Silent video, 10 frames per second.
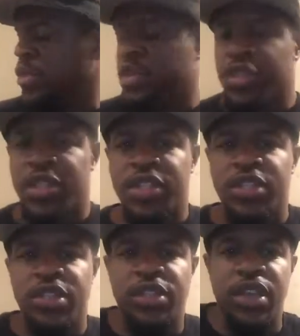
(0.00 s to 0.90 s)
This
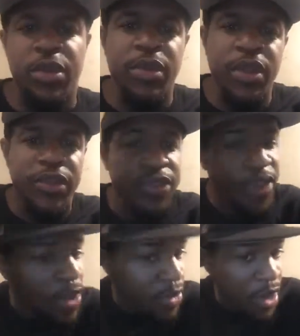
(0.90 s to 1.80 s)
is your chairman of your
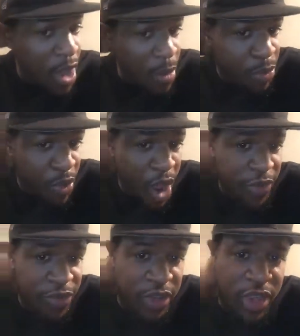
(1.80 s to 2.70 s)
favorite
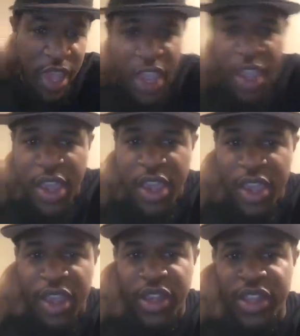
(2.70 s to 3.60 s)
nonprofit,
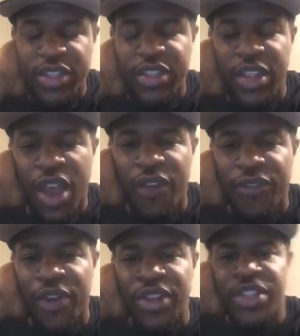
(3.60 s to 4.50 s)
and this is our
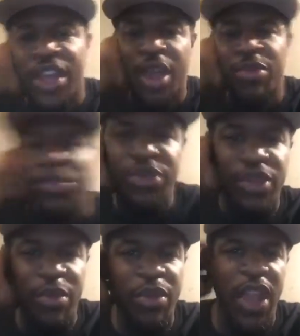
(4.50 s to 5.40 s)
first time doing
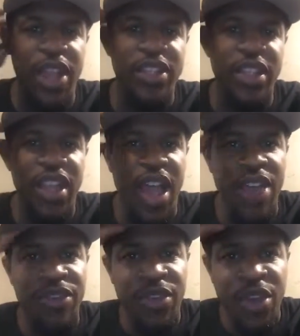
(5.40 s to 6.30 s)
the Black to Life